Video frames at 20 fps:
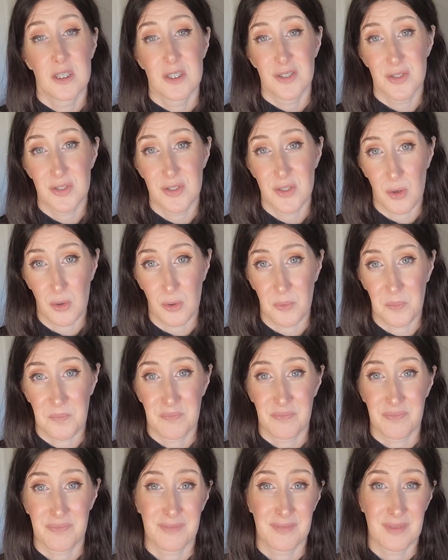So
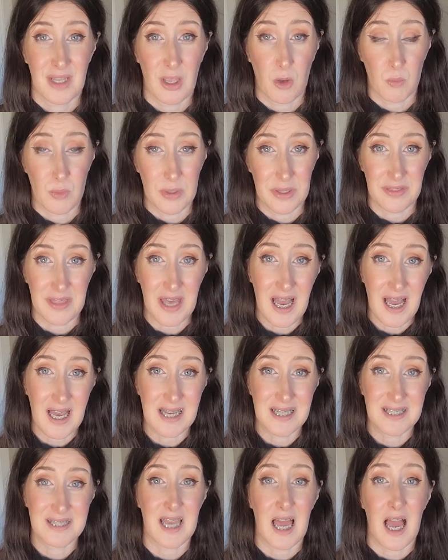with
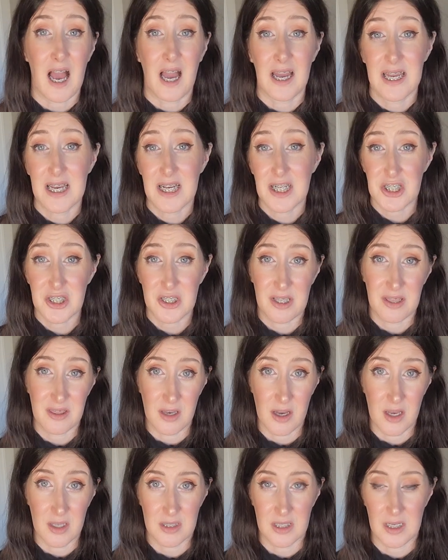that, I actually
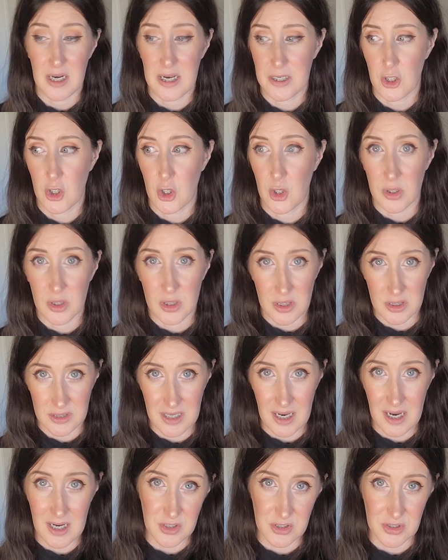thought that I
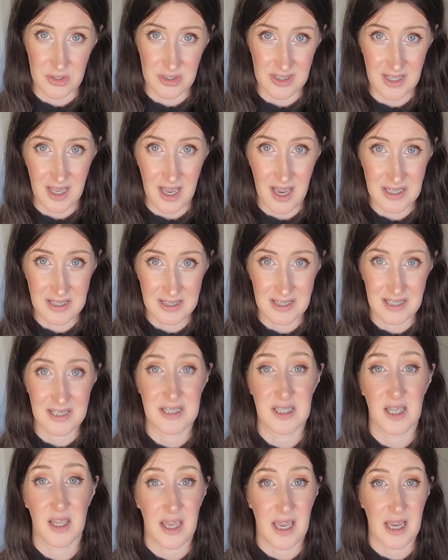couldn't exercise
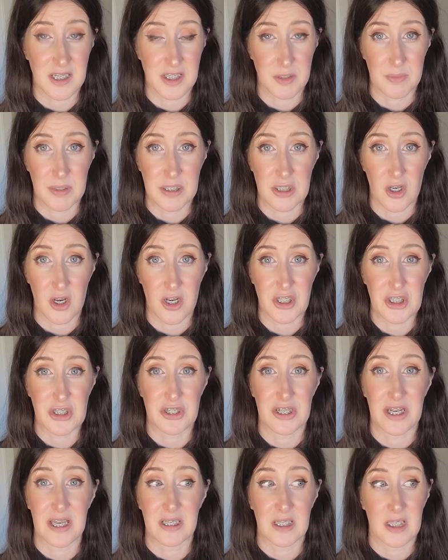until I asked my doctor,
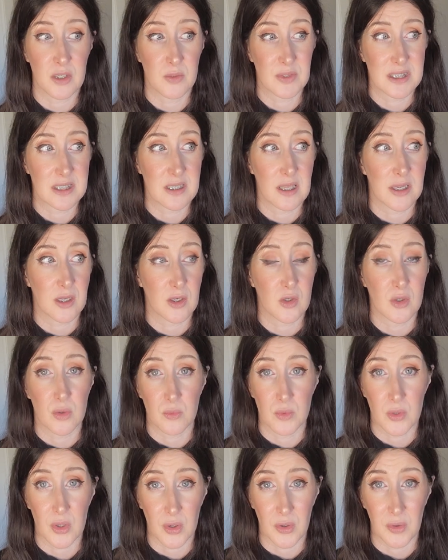and he was like, no,
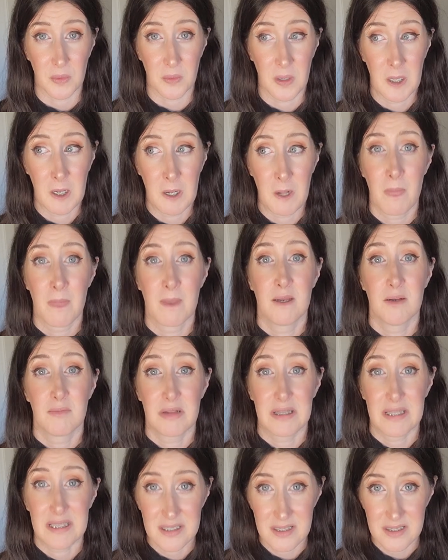no,
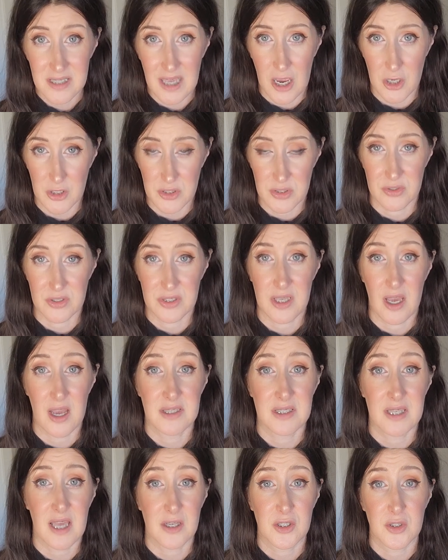please
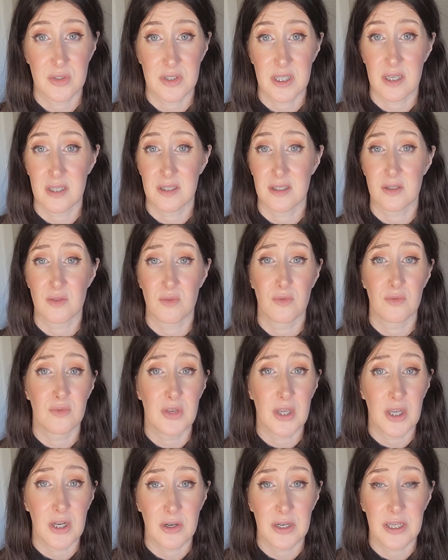exercise. Exercise is
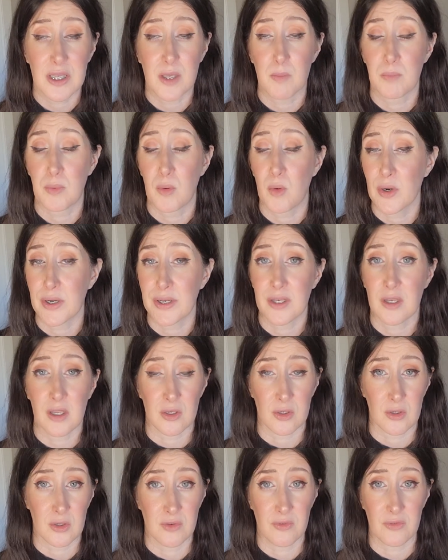very important
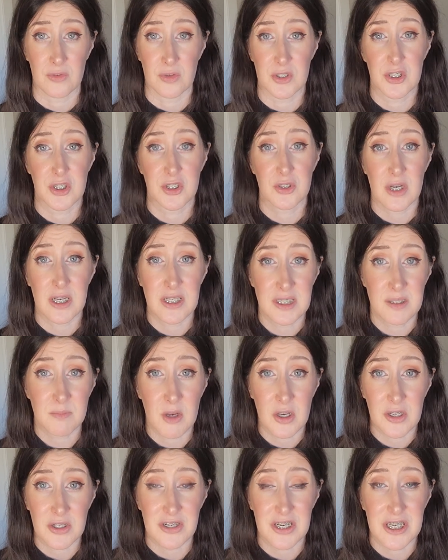and good for stress
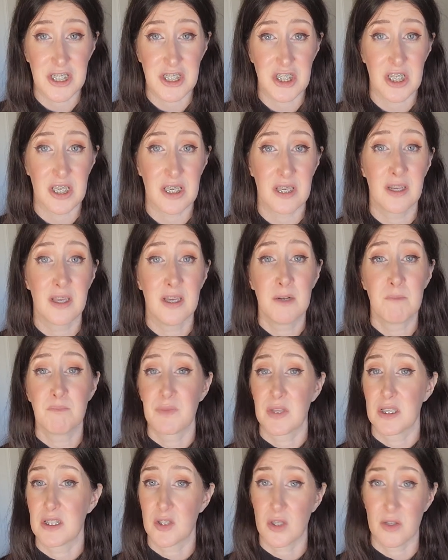moderation.
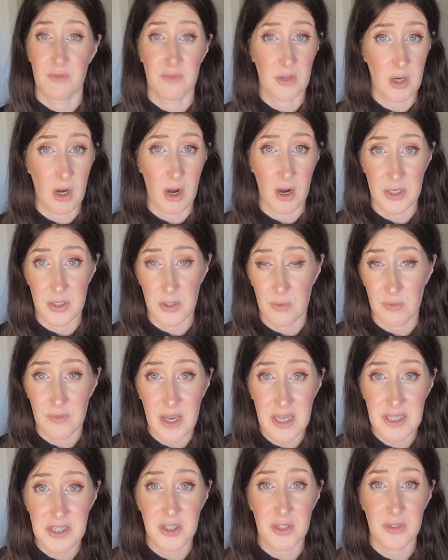It's good for
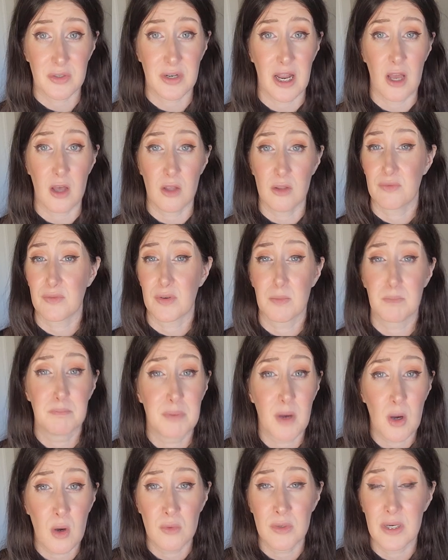cardiovascular health, for
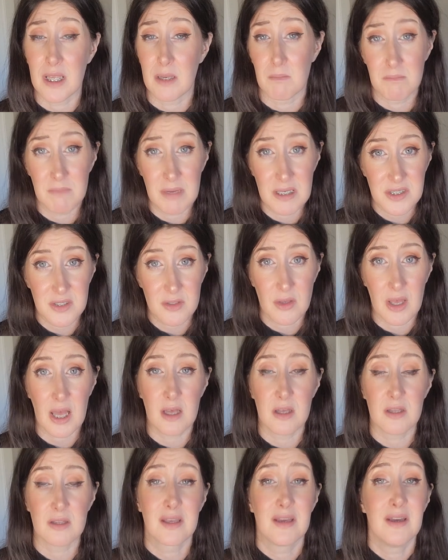bone and muscle
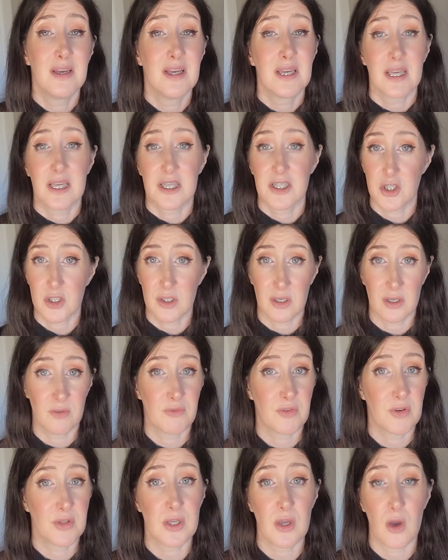health. It's good
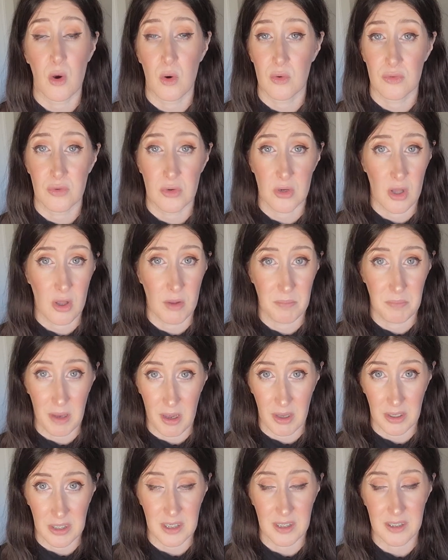for the overall
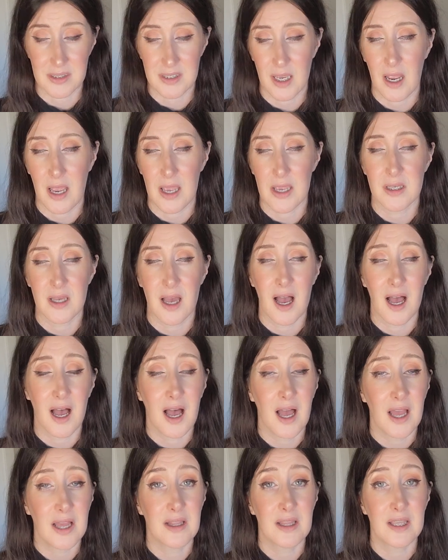body. He's like, I
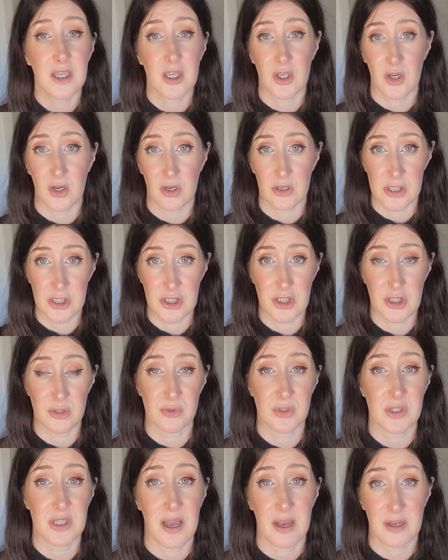highly encourage
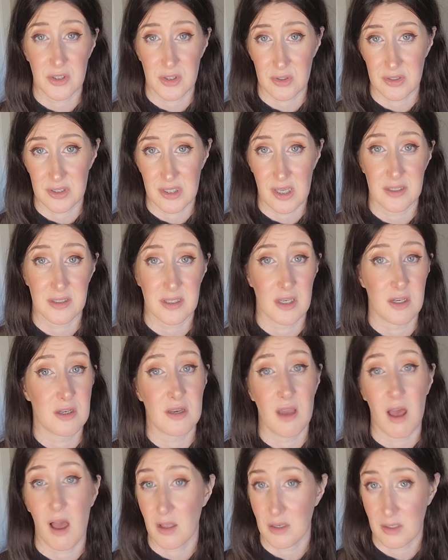you to exercise and
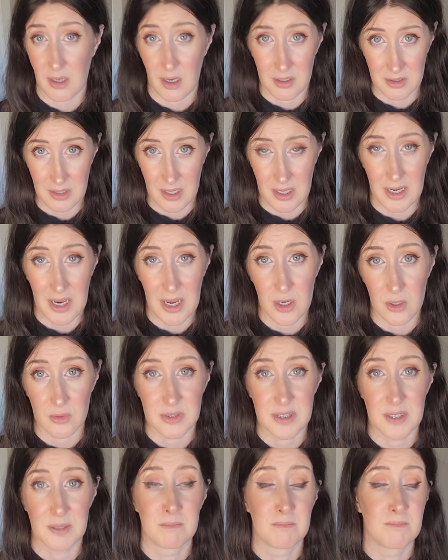not cut that
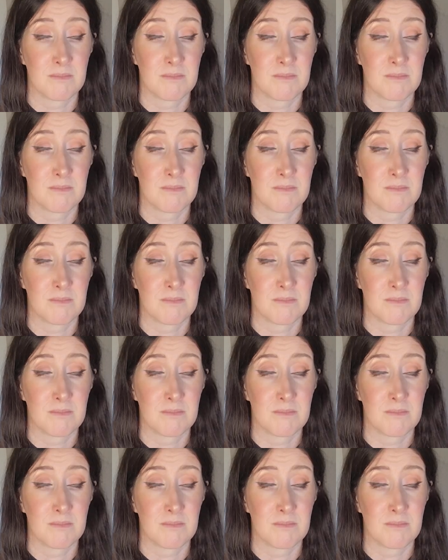out.